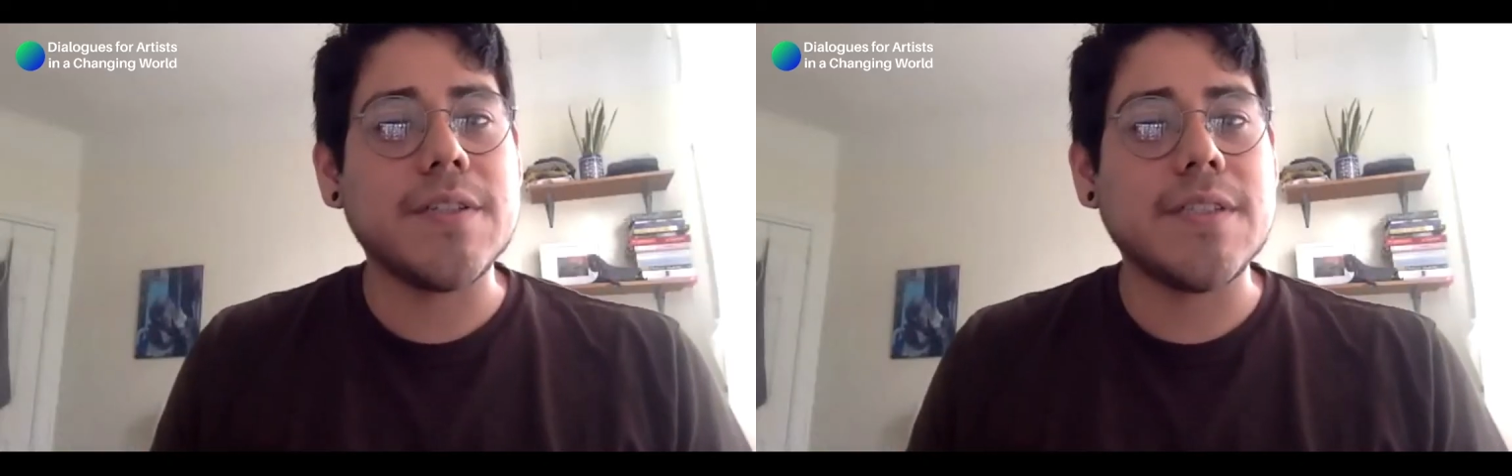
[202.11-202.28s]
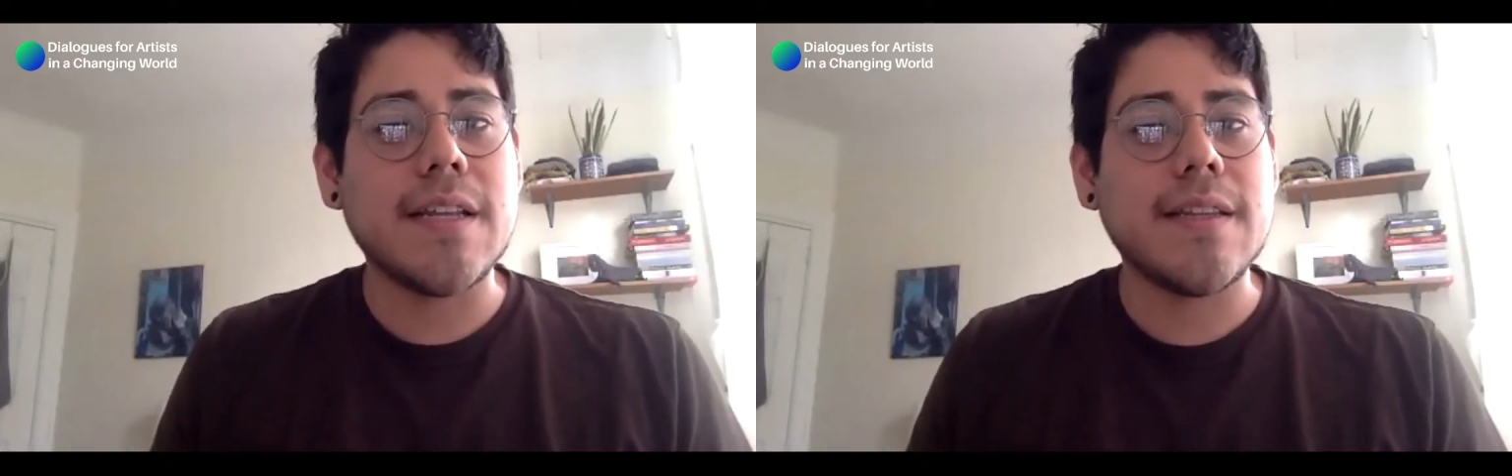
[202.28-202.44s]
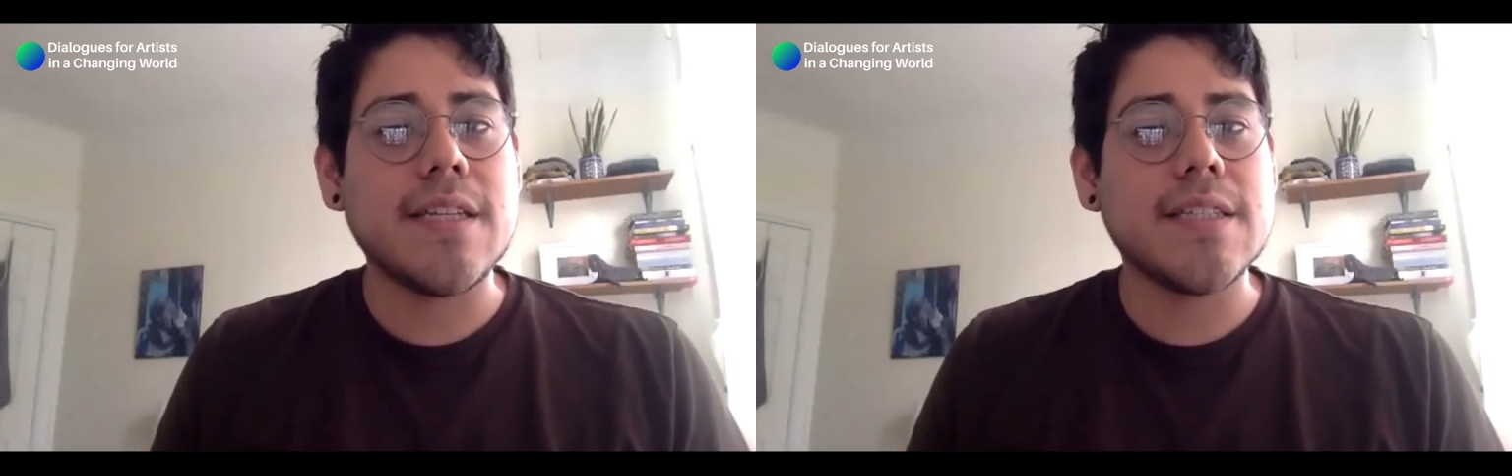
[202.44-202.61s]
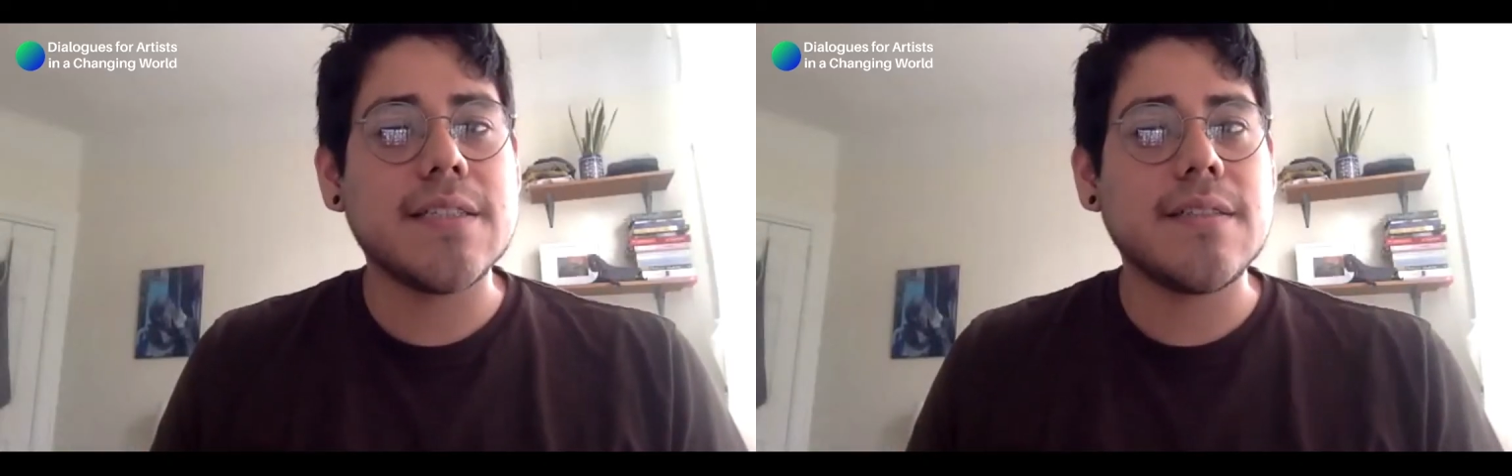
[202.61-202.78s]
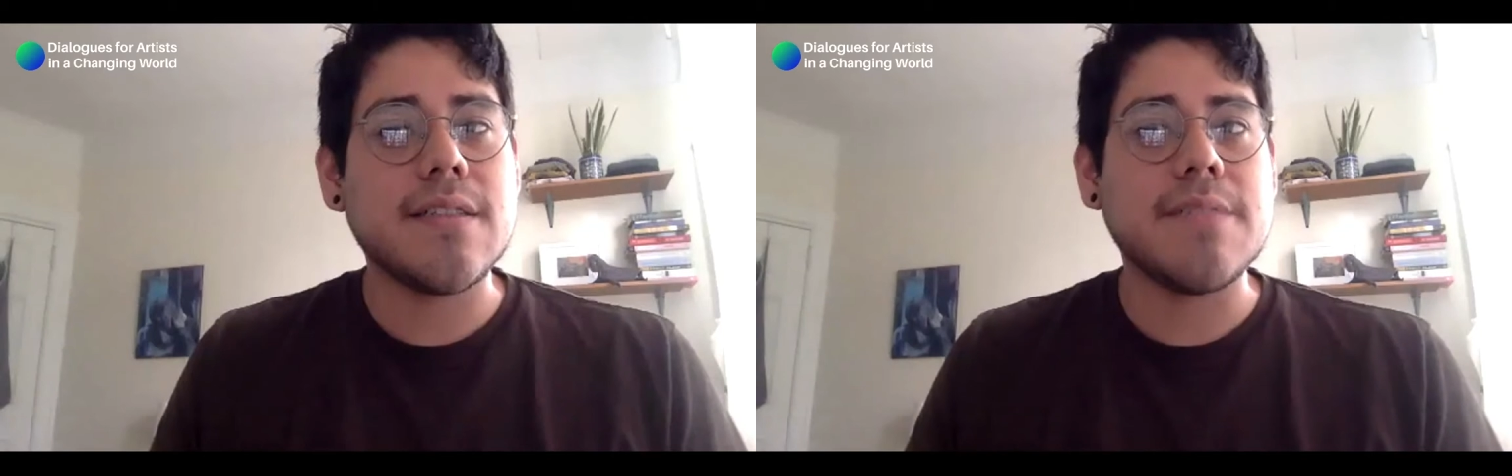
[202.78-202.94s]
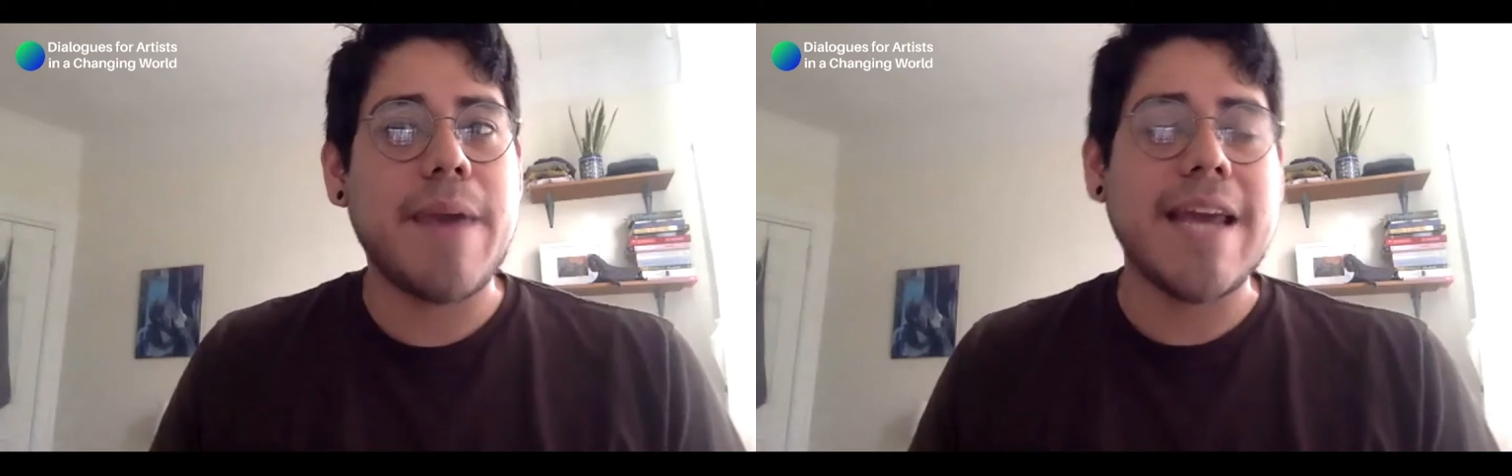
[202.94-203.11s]
is that
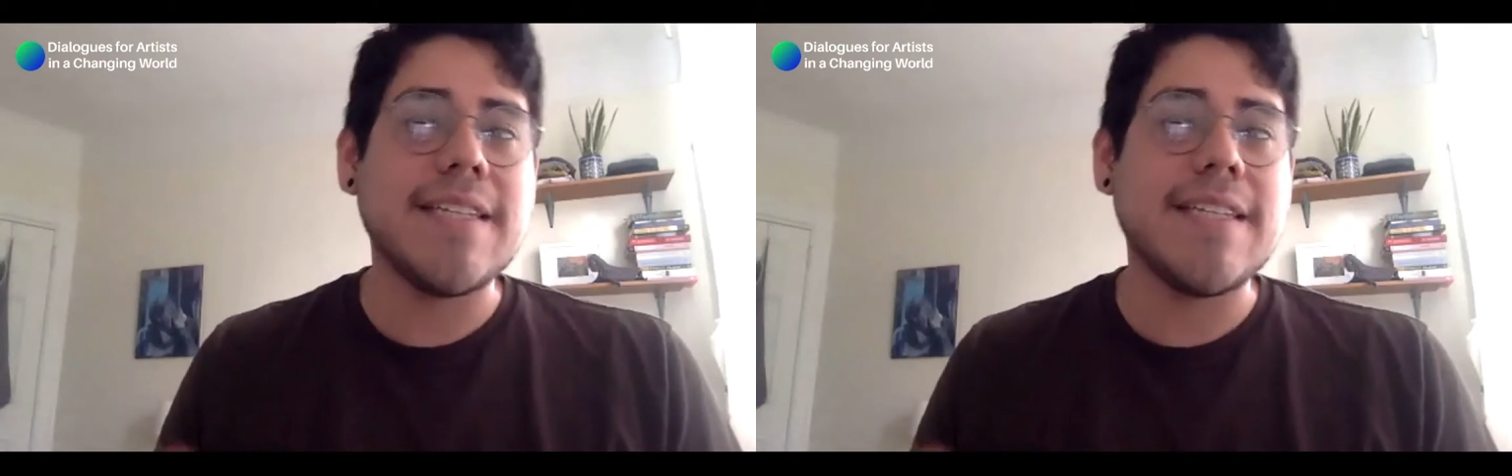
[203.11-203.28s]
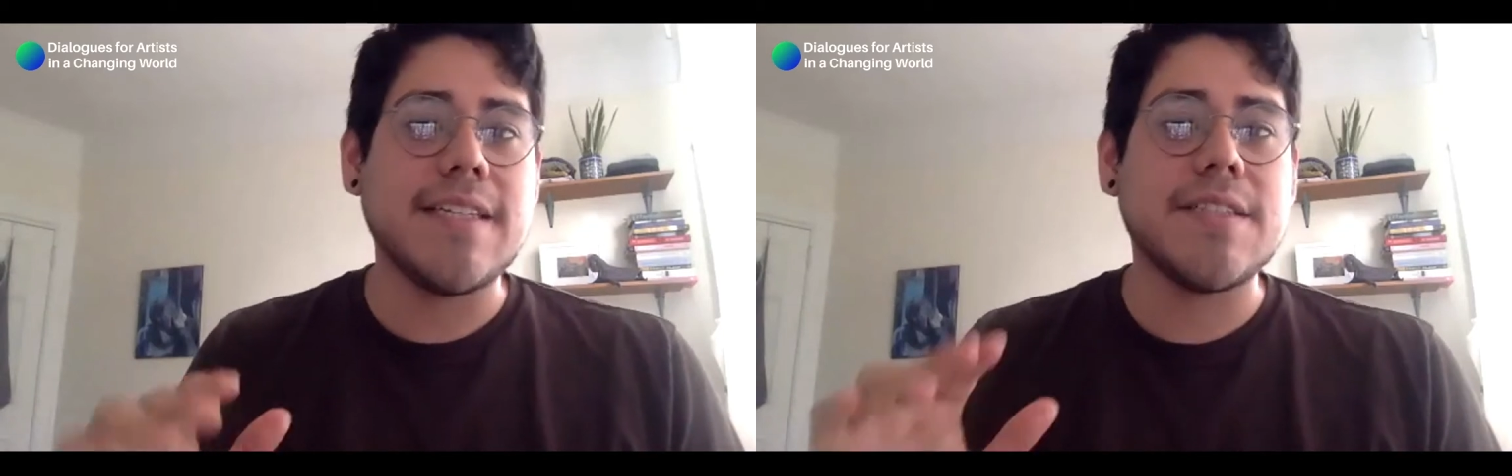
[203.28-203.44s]
this painting